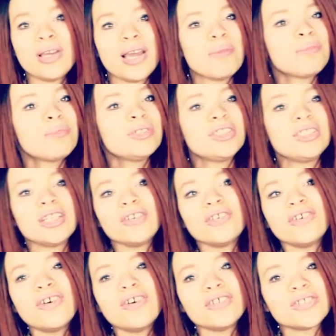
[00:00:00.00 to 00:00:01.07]
We appreciate
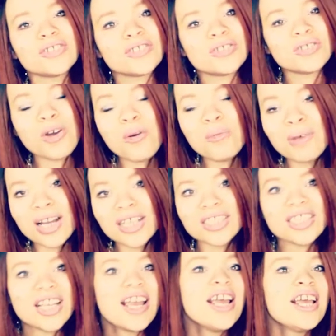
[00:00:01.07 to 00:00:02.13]
you all so
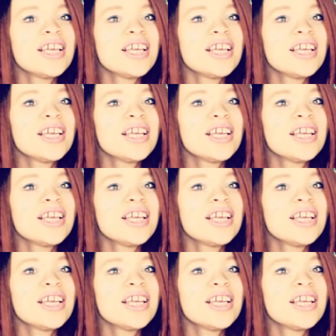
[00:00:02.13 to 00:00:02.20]
much.